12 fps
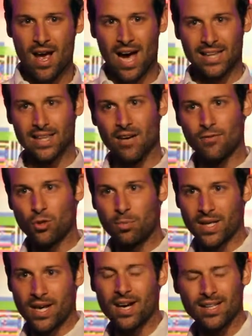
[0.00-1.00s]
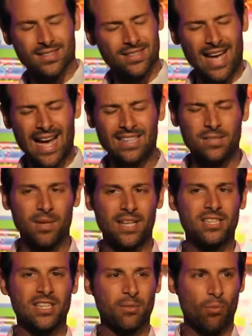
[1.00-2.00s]
"I love you because" is
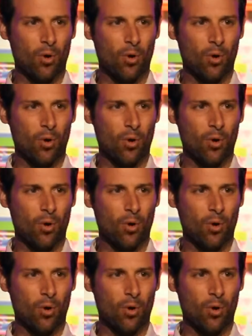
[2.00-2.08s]
exponentially